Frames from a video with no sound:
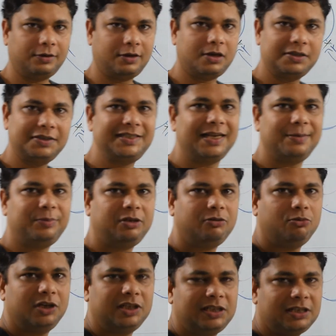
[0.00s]
concept
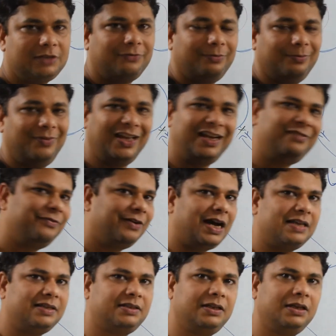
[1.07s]
which is very
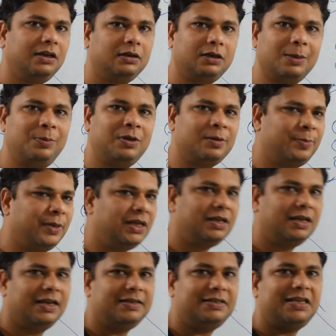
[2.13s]
fast developing
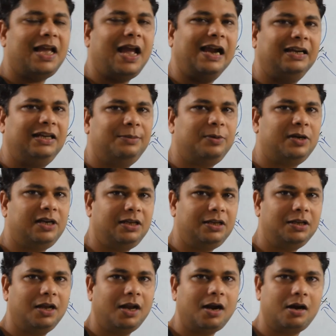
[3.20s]
is
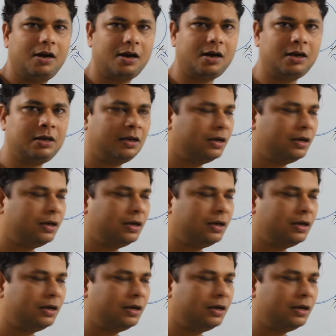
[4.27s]
antibody-drug